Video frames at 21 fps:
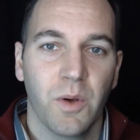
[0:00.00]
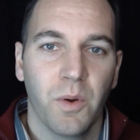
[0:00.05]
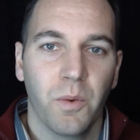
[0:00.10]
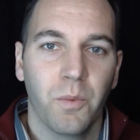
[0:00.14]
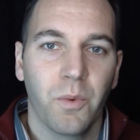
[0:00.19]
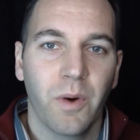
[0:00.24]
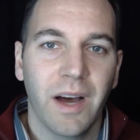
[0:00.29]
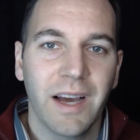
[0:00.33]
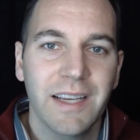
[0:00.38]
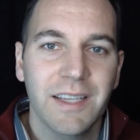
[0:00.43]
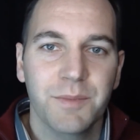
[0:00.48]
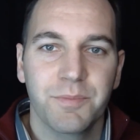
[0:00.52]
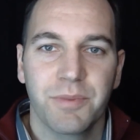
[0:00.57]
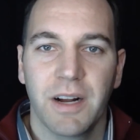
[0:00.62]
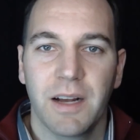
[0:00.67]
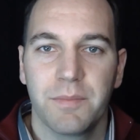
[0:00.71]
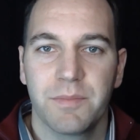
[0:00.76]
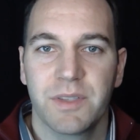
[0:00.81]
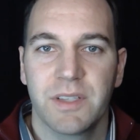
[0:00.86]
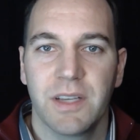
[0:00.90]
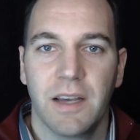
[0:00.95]
Why is
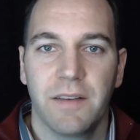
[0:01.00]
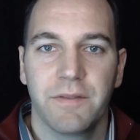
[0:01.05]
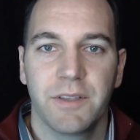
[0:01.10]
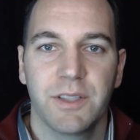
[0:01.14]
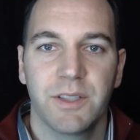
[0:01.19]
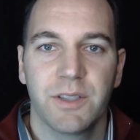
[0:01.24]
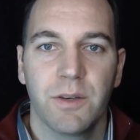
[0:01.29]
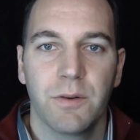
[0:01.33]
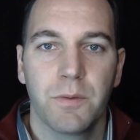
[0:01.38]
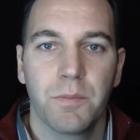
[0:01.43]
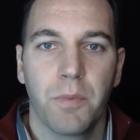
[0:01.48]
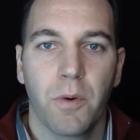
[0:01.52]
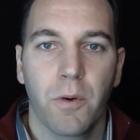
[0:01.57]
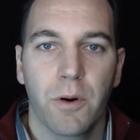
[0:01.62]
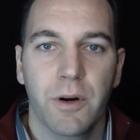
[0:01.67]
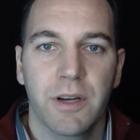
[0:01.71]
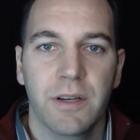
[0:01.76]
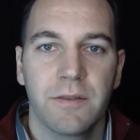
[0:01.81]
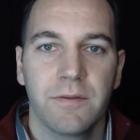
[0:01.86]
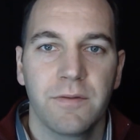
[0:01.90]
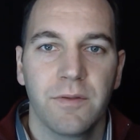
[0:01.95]
problem solving so
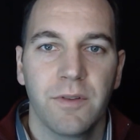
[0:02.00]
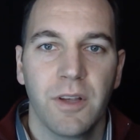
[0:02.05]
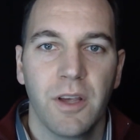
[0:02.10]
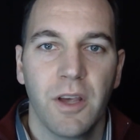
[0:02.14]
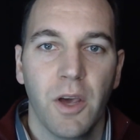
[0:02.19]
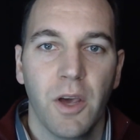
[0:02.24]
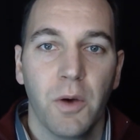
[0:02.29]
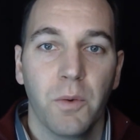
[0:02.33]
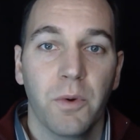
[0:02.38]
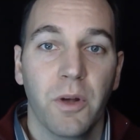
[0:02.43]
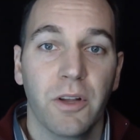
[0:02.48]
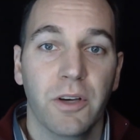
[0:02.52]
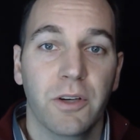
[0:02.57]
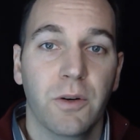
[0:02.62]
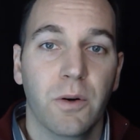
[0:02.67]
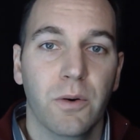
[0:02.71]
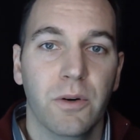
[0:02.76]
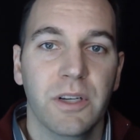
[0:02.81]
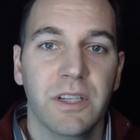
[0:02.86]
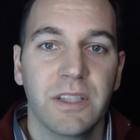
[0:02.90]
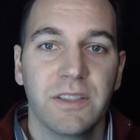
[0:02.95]
important? Well,
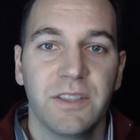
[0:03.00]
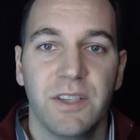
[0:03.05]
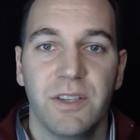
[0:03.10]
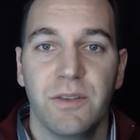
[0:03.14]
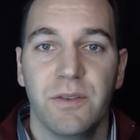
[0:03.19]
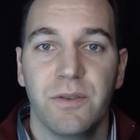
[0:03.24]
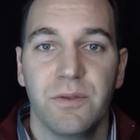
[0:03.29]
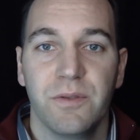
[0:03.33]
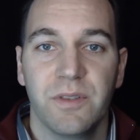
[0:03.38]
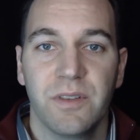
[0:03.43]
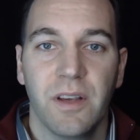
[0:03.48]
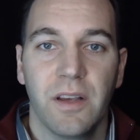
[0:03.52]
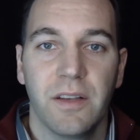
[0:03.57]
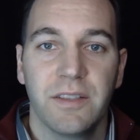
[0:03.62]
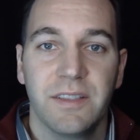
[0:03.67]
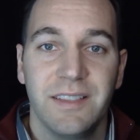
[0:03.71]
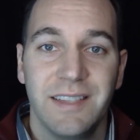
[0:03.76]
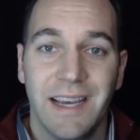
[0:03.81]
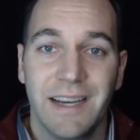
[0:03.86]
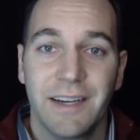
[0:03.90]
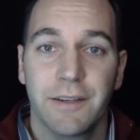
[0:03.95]
according to
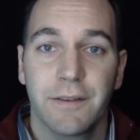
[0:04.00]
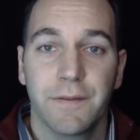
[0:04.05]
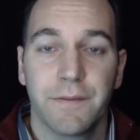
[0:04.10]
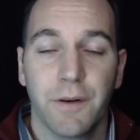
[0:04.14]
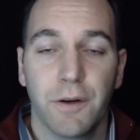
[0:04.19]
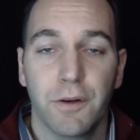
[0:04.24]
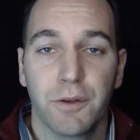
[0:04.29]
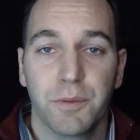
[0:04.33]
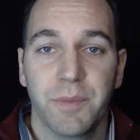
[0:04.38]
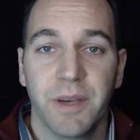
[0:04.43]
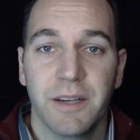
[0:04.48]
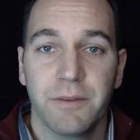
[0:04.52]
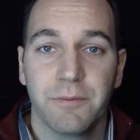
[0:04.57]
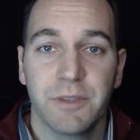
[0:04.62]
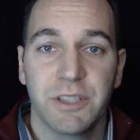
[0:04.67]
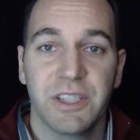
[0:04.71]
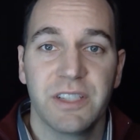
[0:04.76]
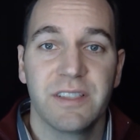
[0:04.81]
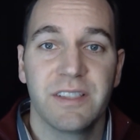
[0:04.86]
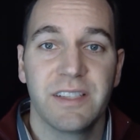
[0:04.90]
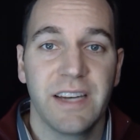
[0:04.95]
Zenger Folkman,
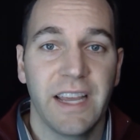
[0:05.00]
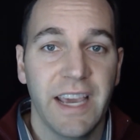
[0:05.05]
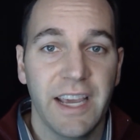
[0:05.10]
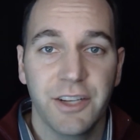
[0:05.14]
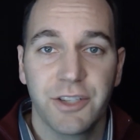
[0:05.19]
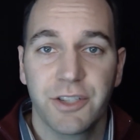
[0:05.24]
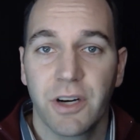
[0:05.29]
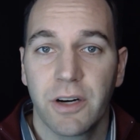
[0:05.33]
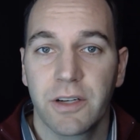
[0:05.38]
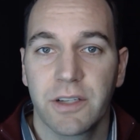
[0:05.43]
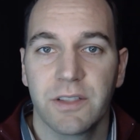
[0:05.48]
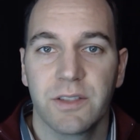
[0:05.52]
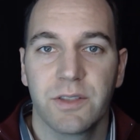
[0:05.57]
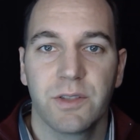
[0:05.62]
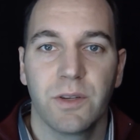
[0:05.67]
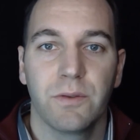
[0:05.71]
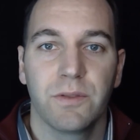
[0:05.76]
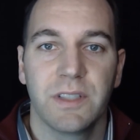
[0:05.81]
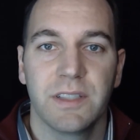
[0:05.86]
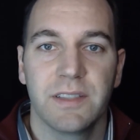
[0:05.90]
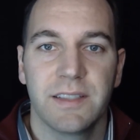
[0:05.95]
which is an HR
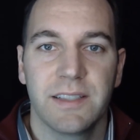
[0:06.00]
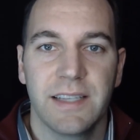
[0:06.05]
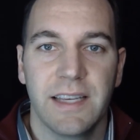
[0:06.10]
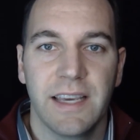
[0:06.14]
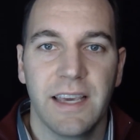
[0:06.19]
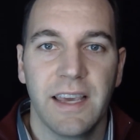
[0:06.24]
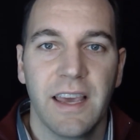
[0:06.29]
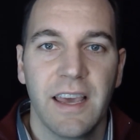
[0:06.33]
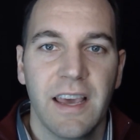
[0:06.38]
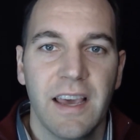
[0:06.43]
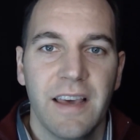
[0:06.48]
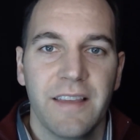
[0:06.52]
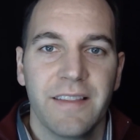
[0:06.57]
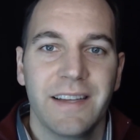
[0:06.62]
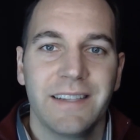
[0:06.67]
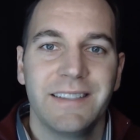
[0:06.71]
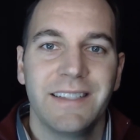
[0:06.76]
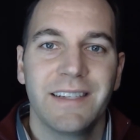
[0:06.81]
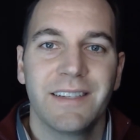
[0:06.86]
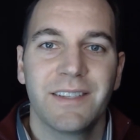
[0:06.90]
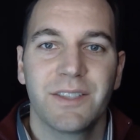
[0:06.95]
consultancy
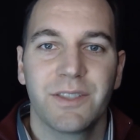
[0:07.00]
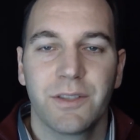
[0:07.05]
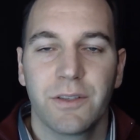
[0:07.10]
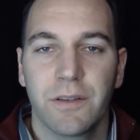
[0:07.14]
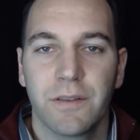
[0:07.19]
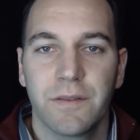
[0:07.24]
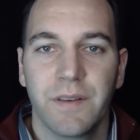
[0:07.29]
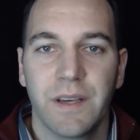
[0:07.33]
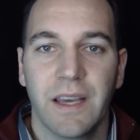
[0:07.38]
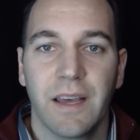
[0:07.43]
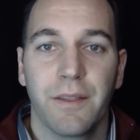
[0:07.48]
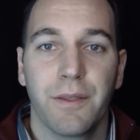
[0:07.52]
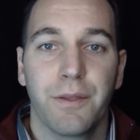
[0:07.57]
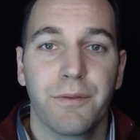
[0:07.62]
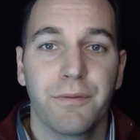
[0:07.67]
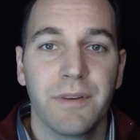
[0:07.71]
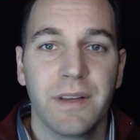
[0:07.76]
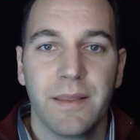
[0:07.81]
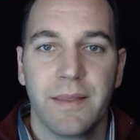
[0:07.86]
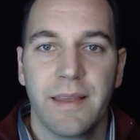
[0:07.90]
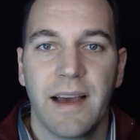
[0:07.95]
that did a survey on
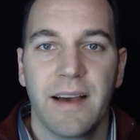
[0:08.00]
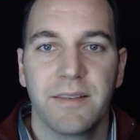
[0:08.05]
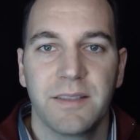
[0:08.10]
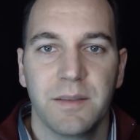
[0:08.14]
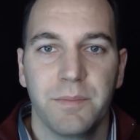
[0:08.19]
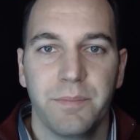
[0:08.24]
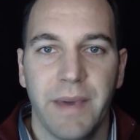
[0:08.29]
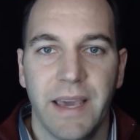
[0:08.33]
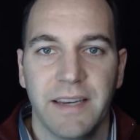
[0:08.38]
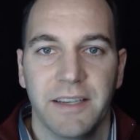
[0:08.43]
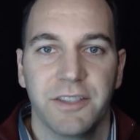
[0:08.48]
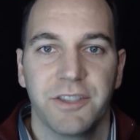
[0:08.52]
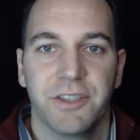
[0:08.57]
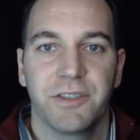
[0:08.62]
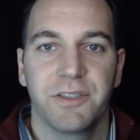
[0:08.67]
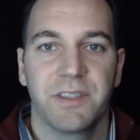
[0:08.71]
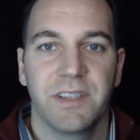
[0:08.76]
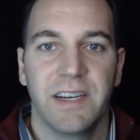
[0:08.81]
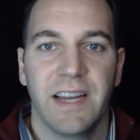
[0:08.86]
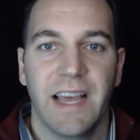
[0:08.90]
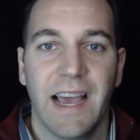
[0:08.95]
3,000
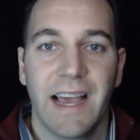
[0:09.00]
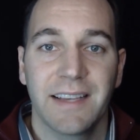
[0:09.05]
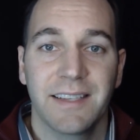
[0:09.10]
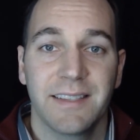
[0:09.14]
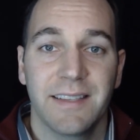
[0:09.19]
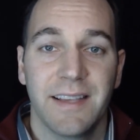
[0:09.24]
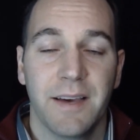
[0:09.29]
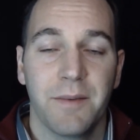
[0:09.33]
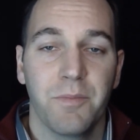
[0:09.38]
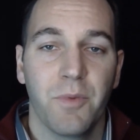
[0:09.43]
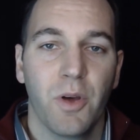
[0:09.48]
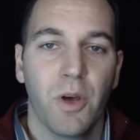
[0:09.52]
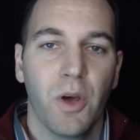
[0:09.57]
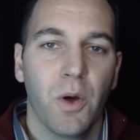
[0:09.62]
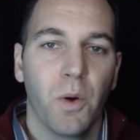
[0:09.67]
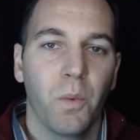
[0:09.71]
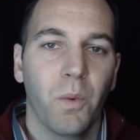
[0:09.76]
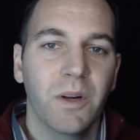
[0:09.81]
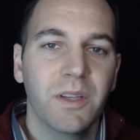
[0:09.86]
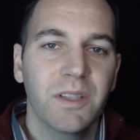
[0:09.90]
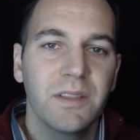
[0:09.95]
managers and asked them,
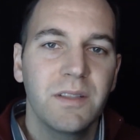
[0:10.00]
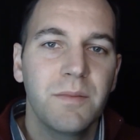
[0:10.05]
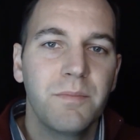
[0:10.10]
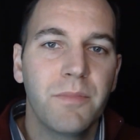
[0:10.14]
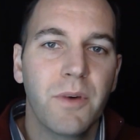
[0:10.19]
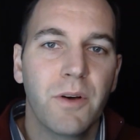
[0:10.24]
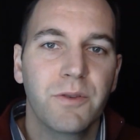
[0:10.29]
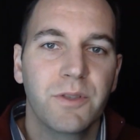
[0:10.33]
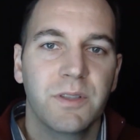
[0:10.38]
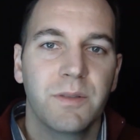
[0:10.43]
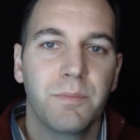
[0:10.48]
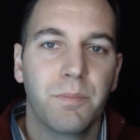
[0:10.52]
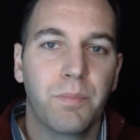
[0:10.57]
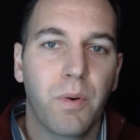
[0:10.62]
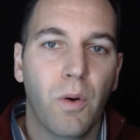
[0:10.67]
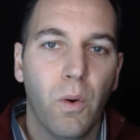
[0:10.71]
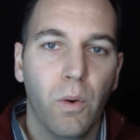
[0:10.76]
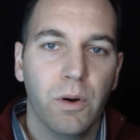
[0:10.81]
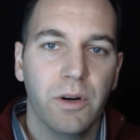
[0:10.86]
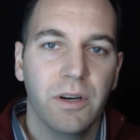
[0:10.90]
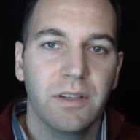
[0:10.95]
what's the most
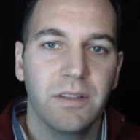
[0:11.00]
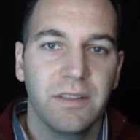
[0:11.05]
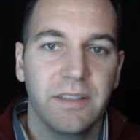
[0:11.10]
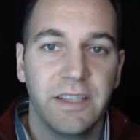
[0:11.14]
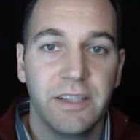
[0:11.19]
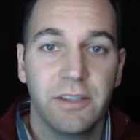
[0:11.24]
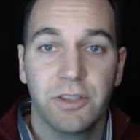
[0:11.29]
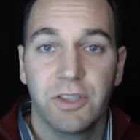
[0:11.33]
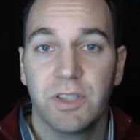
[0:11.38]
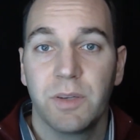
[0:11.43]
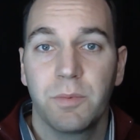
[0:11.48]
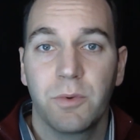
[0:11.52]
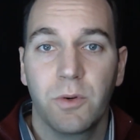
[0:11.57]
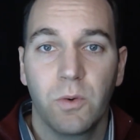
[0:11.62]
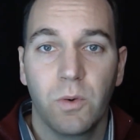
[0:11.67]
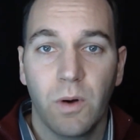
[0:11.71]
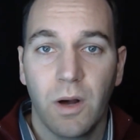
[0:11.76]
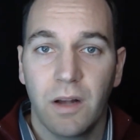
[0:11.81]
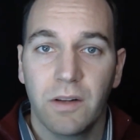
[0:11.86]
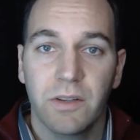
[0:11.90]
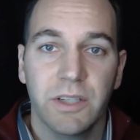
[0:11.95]
important leadership
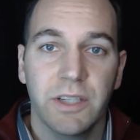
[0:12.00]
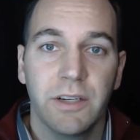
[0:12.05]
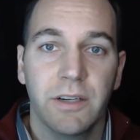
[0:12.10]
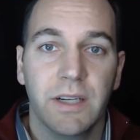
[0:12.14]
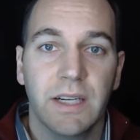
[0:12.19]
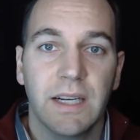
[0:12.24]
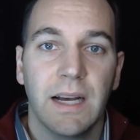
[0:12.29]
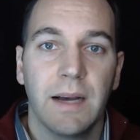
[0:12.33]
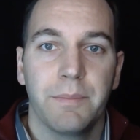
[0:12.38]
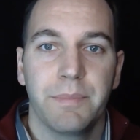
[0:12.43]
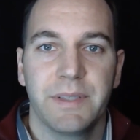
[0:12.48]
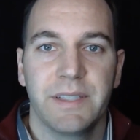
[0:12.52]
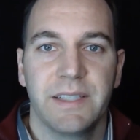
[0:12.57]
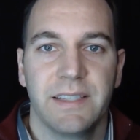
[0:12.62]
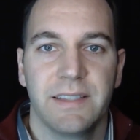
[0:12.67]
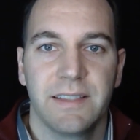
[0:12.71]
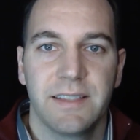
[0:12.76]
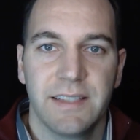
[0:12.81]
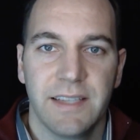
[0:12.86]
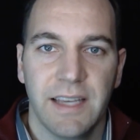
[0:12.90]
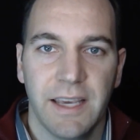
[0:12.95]
quality or
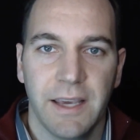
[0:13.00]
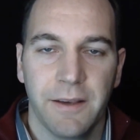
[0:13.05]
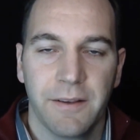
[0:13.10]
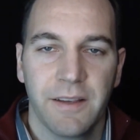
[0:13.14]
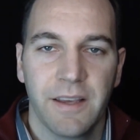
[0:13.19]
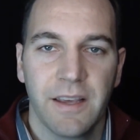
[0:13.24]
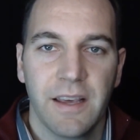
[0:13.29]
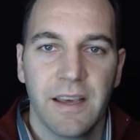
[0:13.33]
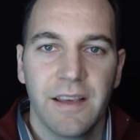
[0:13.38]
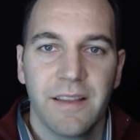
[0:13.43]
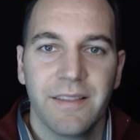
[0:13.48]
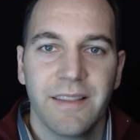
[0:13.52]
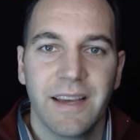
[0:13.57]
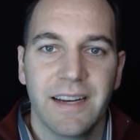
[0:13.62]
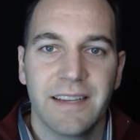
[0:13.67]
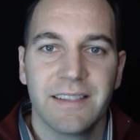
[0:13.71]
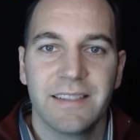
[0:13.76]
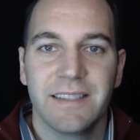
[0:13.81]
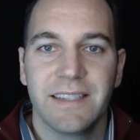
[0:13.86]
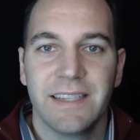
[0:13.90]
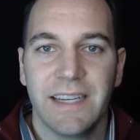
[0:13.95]
competency that
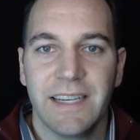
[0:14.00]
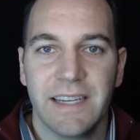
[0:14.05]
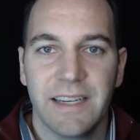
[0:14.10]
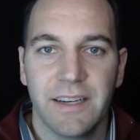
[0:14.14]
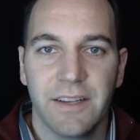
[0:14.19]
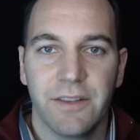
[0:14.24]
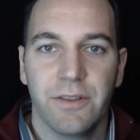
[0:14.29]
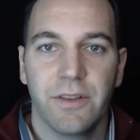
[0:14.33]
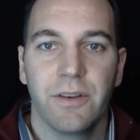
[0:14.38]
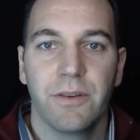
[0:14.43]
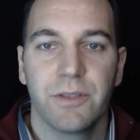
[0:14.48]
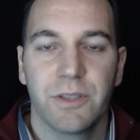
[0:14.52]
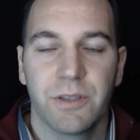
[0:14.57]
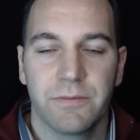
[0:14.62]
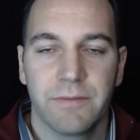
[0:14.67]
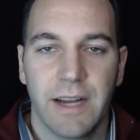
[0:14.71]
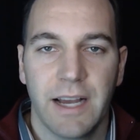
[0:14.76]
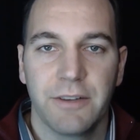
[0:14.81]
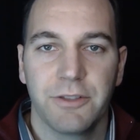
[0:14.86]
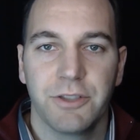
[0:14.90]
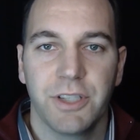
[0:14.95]
is needed in those
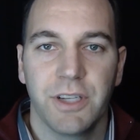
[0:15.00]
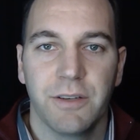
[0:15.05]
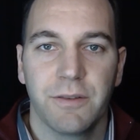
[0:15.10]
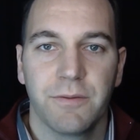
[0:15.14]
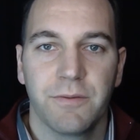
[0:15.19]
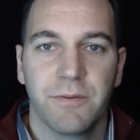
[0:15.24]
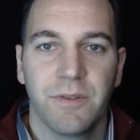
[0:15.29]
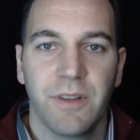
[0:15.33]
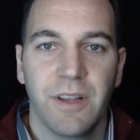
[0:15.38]
around you?